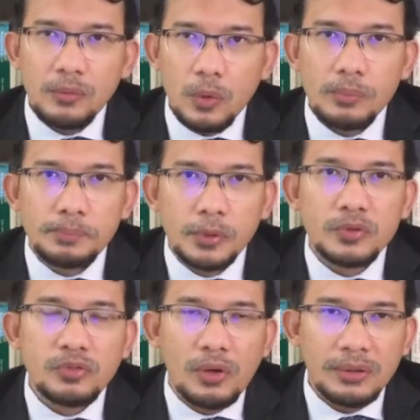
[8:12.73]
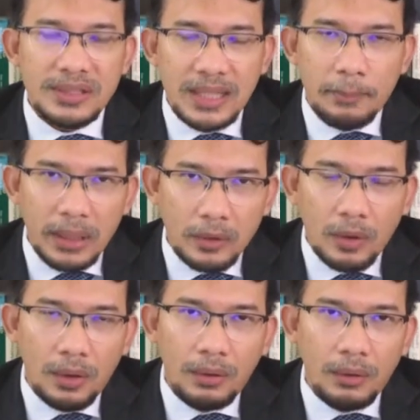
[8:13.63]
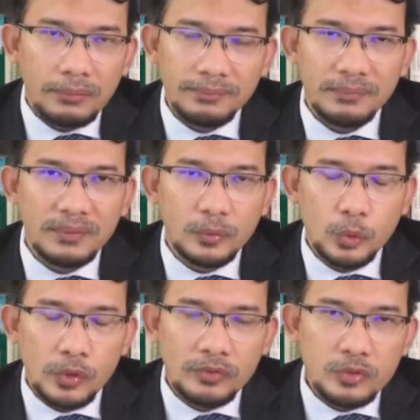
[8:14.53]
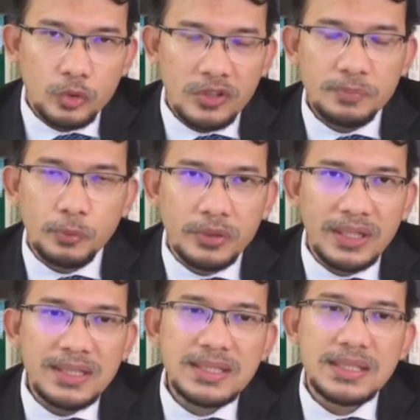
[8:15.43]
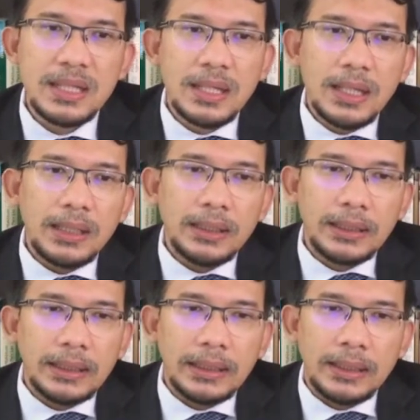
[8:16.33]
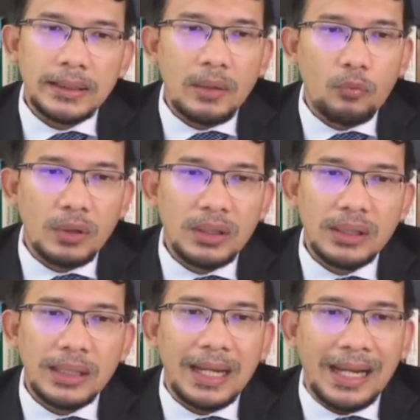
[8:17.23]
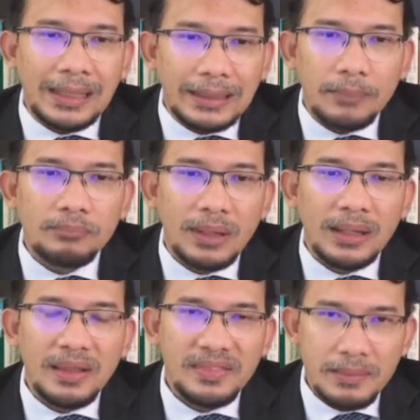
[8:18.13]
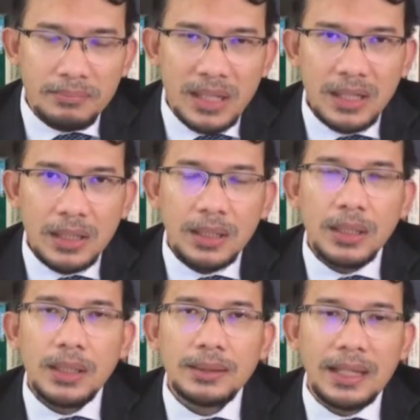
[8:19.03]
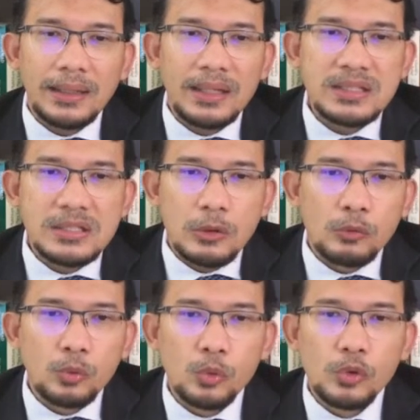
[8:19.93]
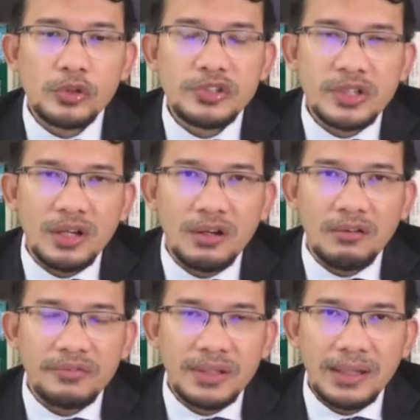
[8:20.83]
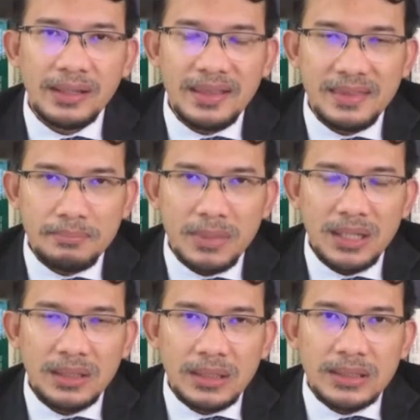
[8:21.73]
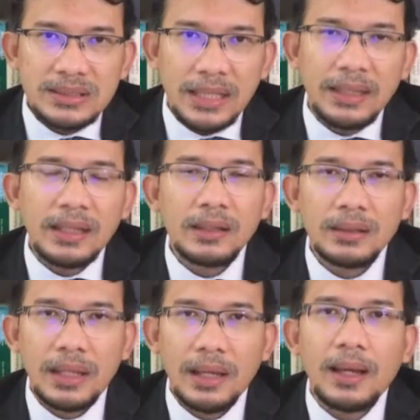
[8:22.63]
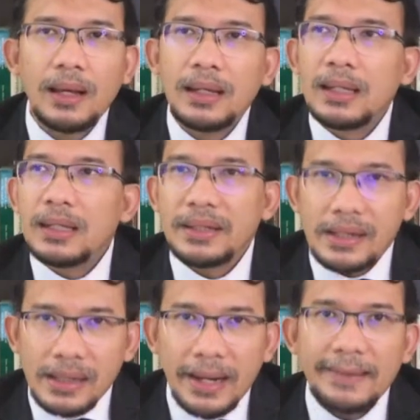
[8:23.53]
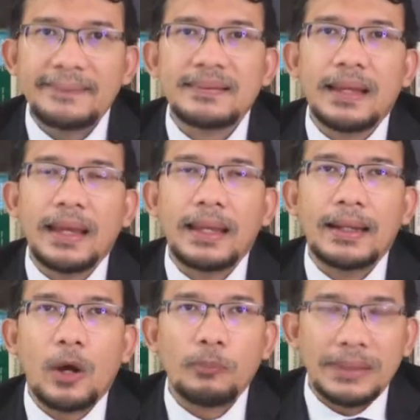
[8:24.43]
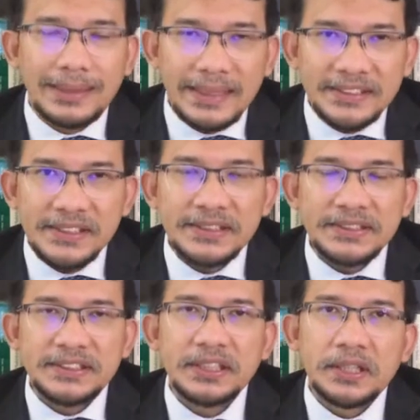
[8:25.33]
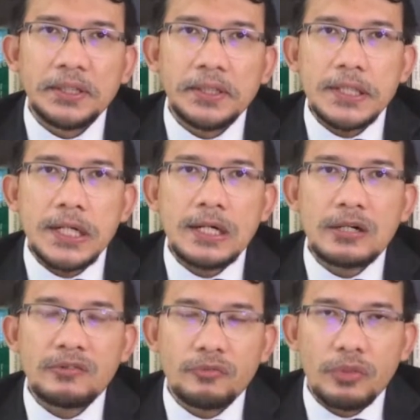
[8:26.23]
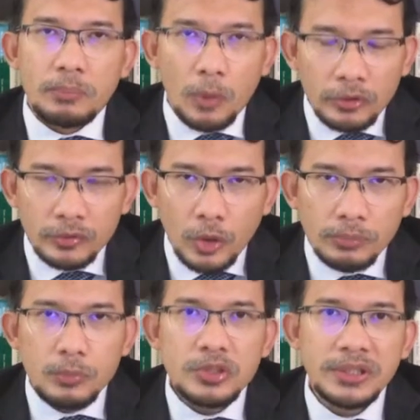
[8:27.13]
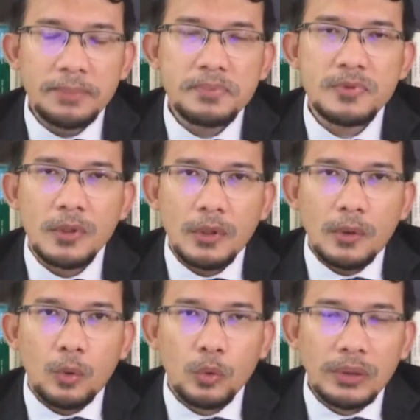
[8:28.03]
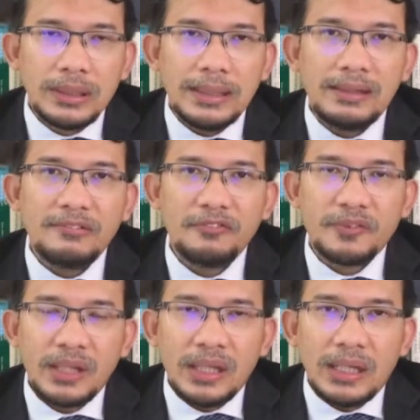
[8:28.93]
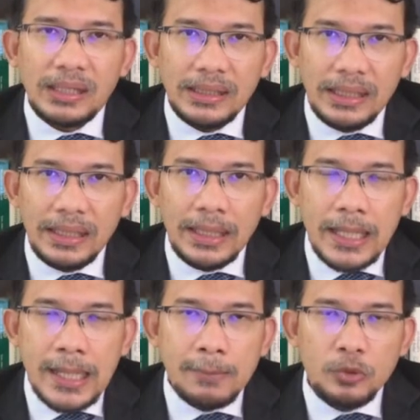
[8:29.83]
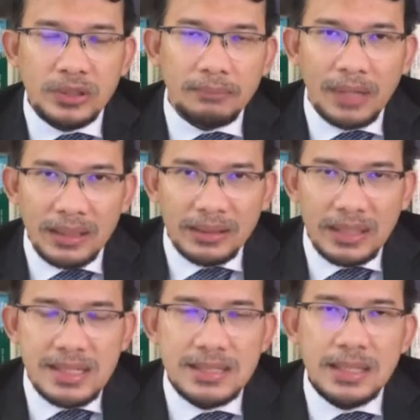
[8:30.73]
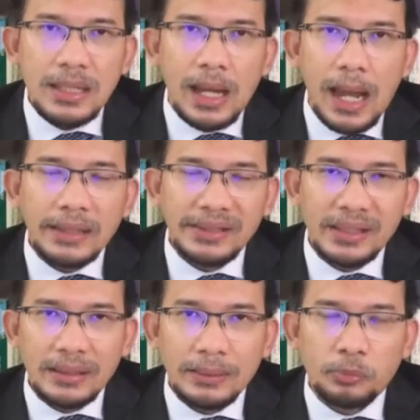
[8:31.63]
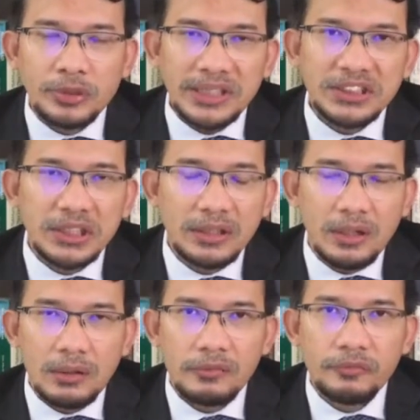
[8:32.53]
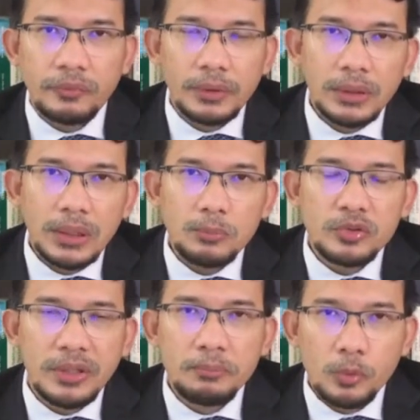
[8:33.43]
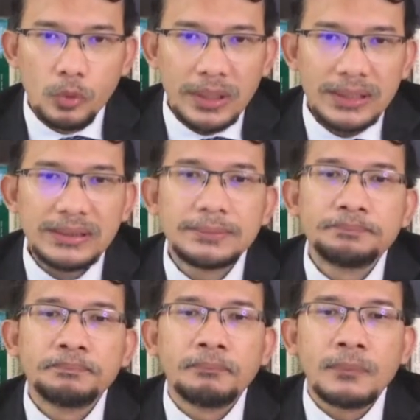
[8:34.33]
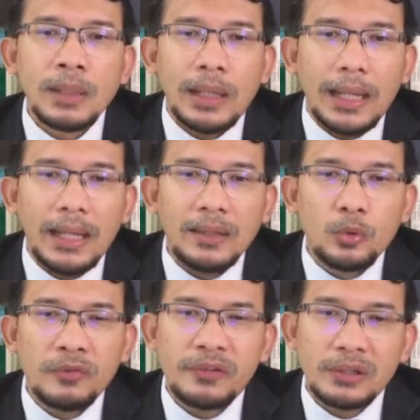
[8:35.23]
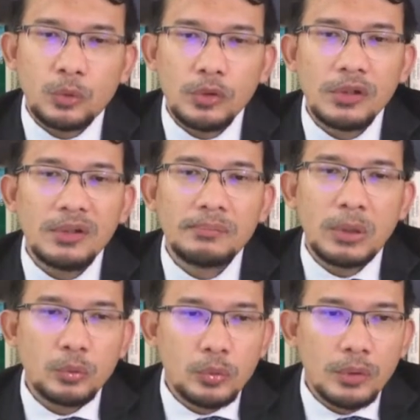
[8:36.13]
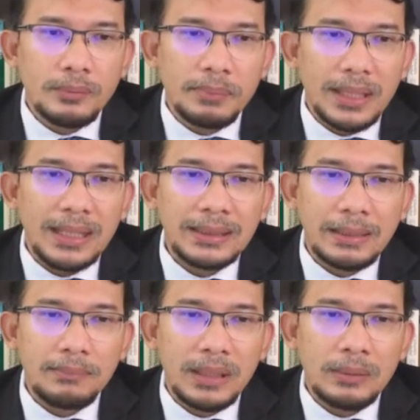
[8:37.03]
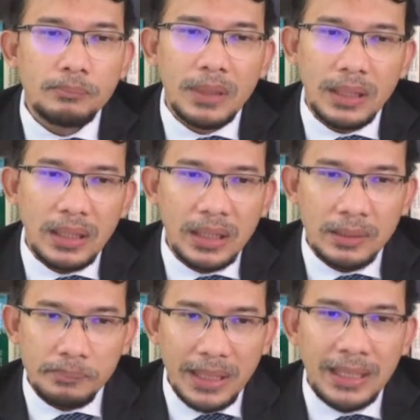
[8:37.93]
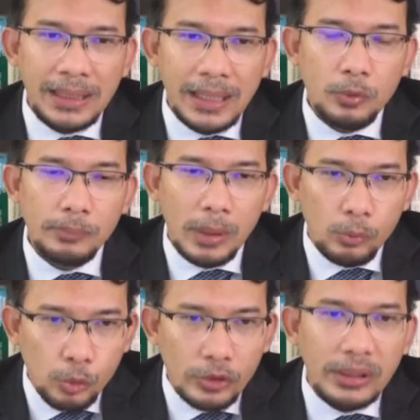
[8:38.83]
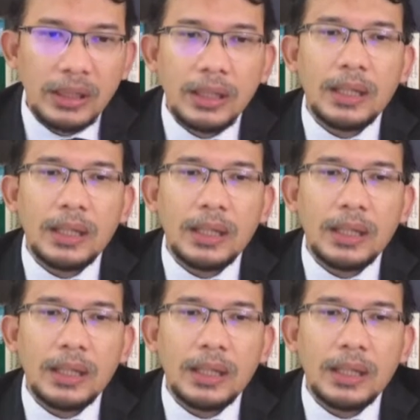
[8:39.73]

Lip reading: wrote books on Islamic law, on jurisprudence. There were Ahkam Ahli Dhimmah, that is rules of the Ahli Dhimmah, stating the rights and obligations of the non-Muslims who lived in Muslim countries under the protection of Muslim rulers. And Tuhfatul Mawdud bi Ahkam al-Mawlud,